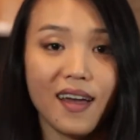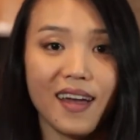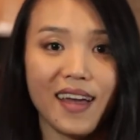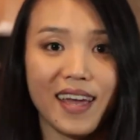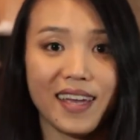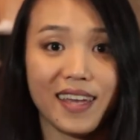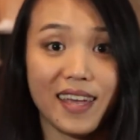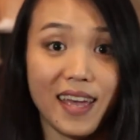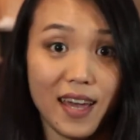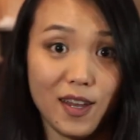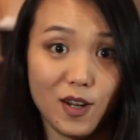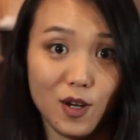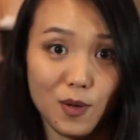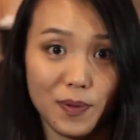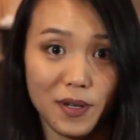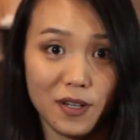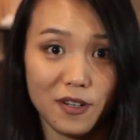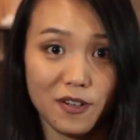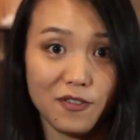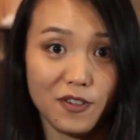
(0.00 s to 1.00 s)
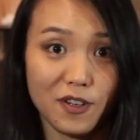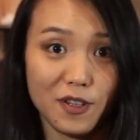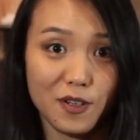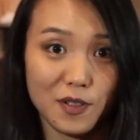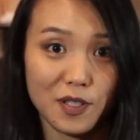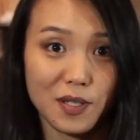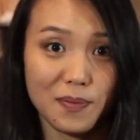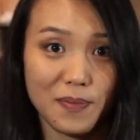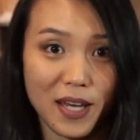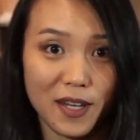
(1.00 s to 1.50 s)
a can opener for those
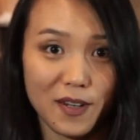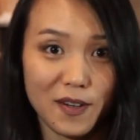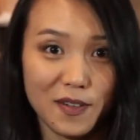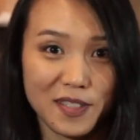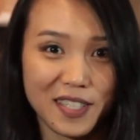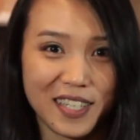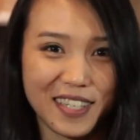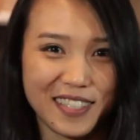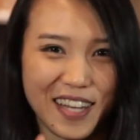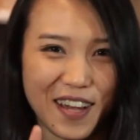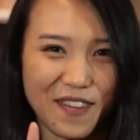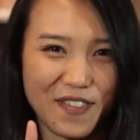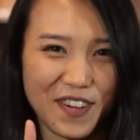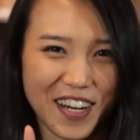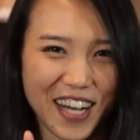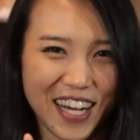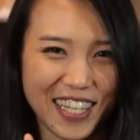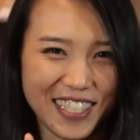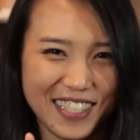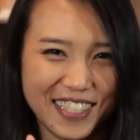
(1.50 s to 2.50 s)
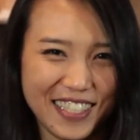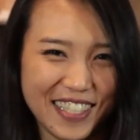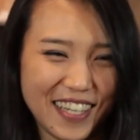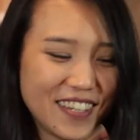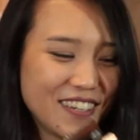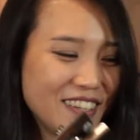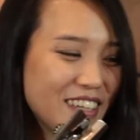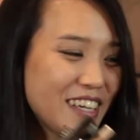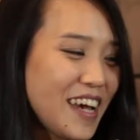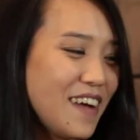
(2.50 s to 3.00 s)
tomatoes, because I forgot to tell
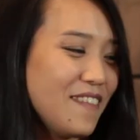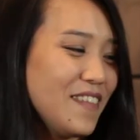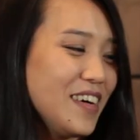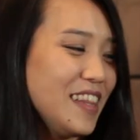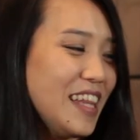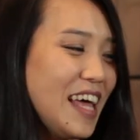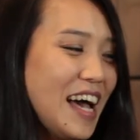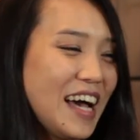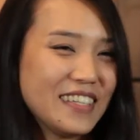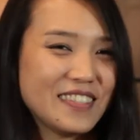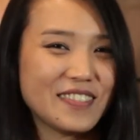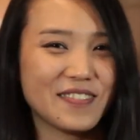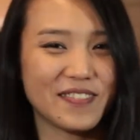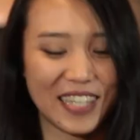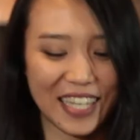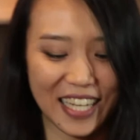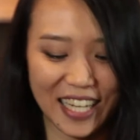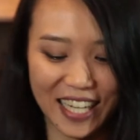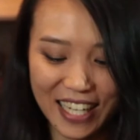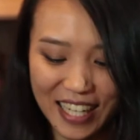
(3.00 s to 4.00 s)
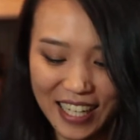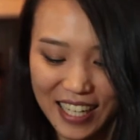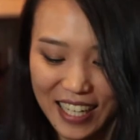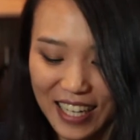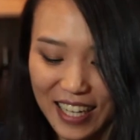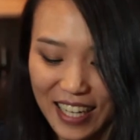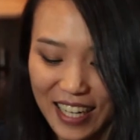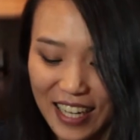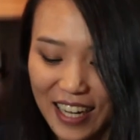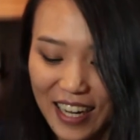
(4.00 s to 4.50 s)
you to get one last week.
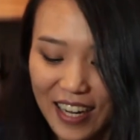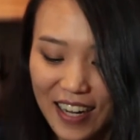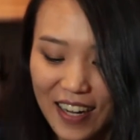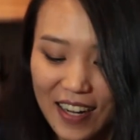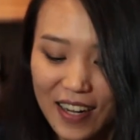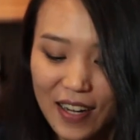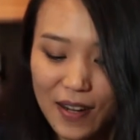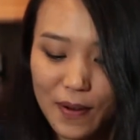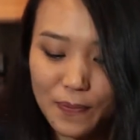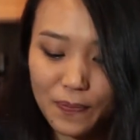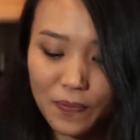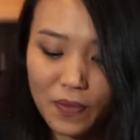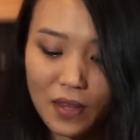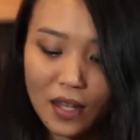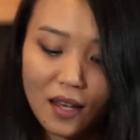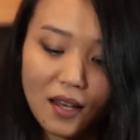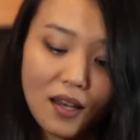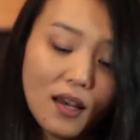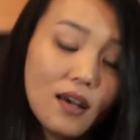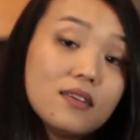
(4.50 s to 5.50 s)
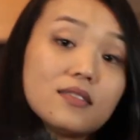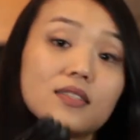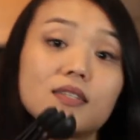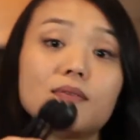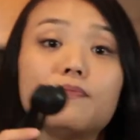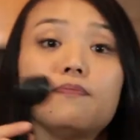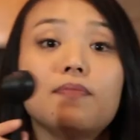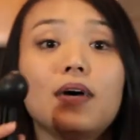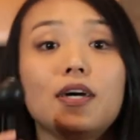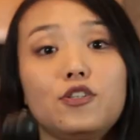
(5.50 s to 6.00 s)

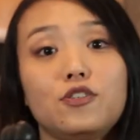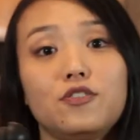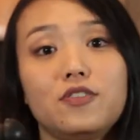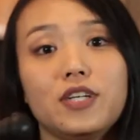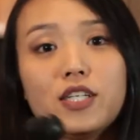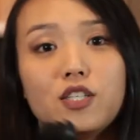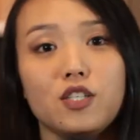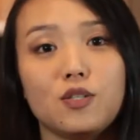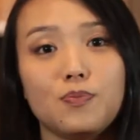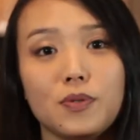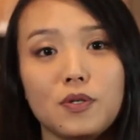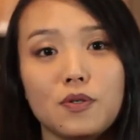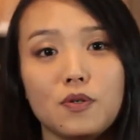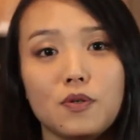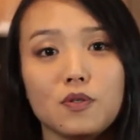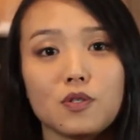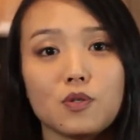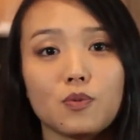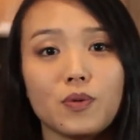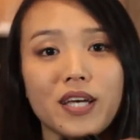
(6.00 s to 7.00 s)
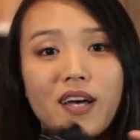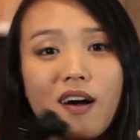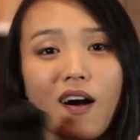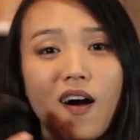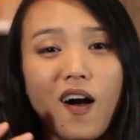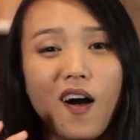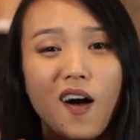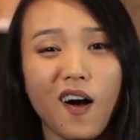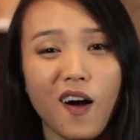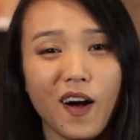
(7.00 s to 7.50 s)
Some measuring spoons. We
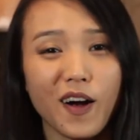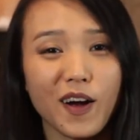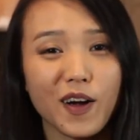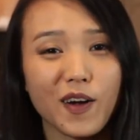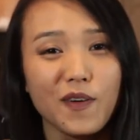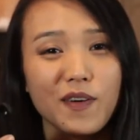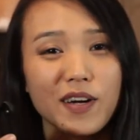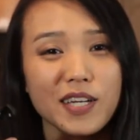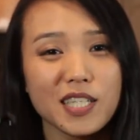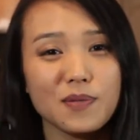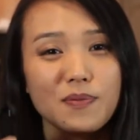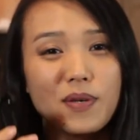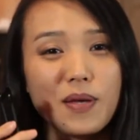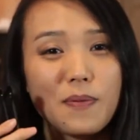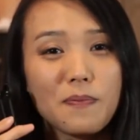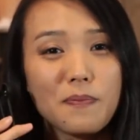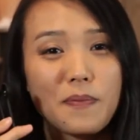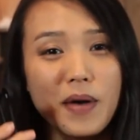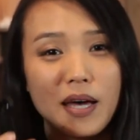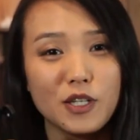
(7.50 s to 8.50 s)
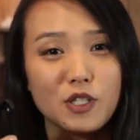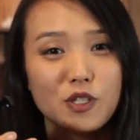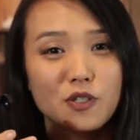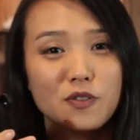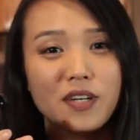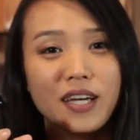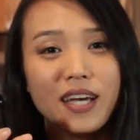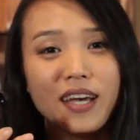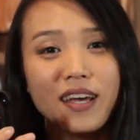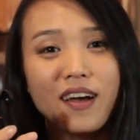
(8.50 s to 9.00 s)
are going to be
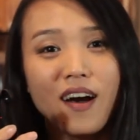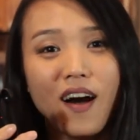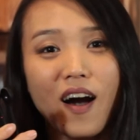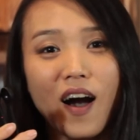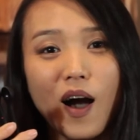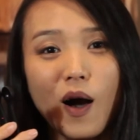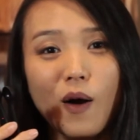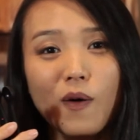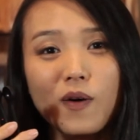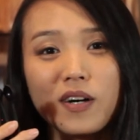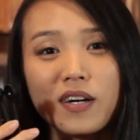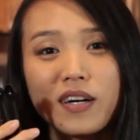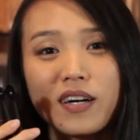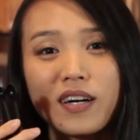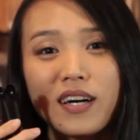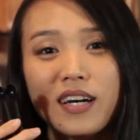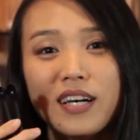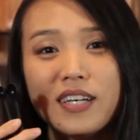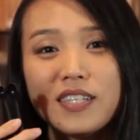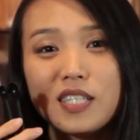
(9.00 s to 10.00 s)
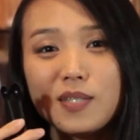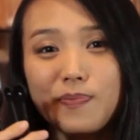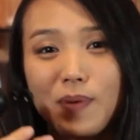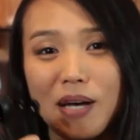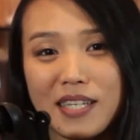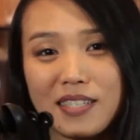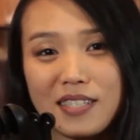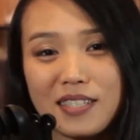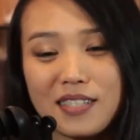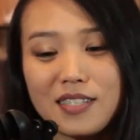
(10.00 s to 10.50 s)
measuring our
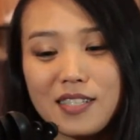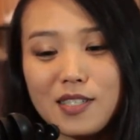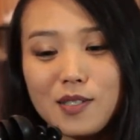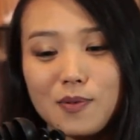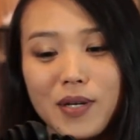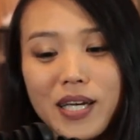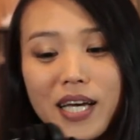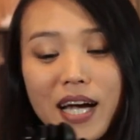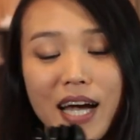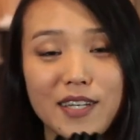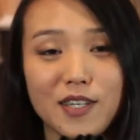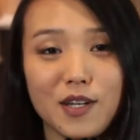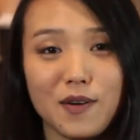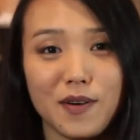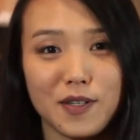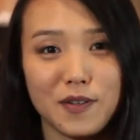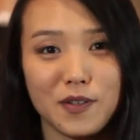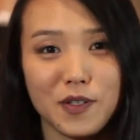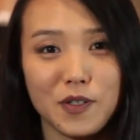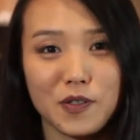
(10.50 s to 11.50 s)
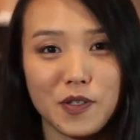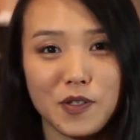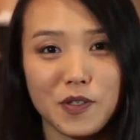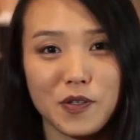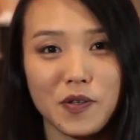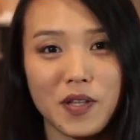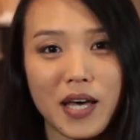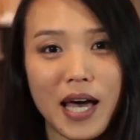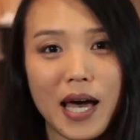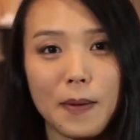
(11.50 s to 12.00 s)
spices this week. I know I don't usually do
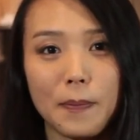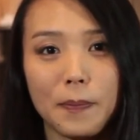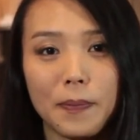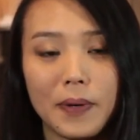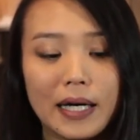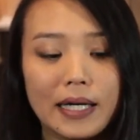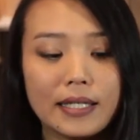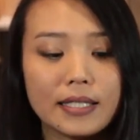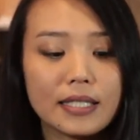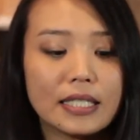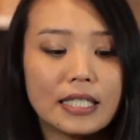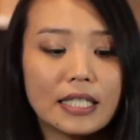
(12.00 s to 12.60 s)
that, but